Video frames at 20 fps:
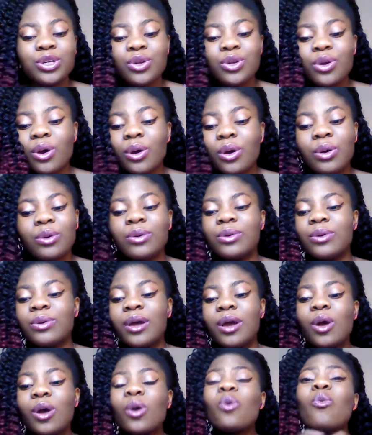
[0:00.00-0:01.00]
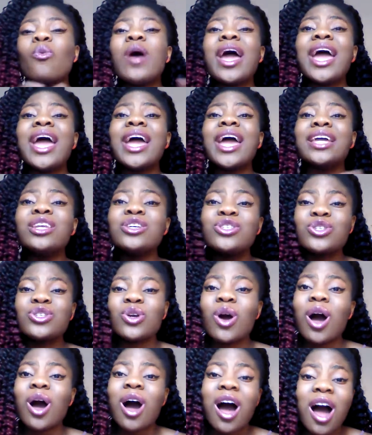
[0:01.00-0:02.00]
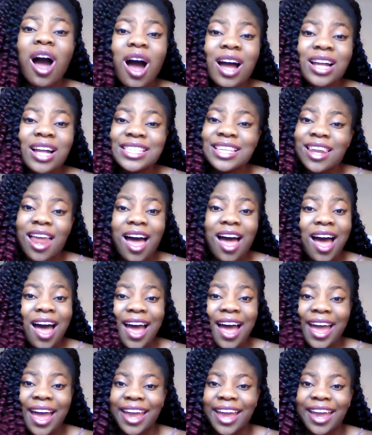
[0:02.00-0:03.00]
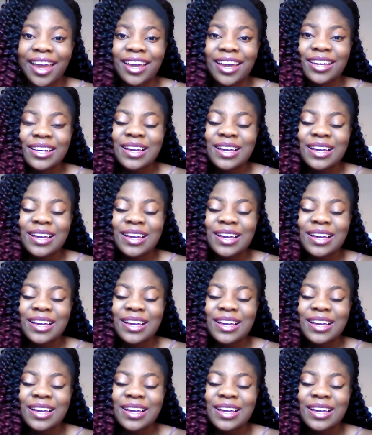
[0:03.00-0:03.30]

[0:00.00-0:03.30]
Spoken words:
No. Where does your heart lie?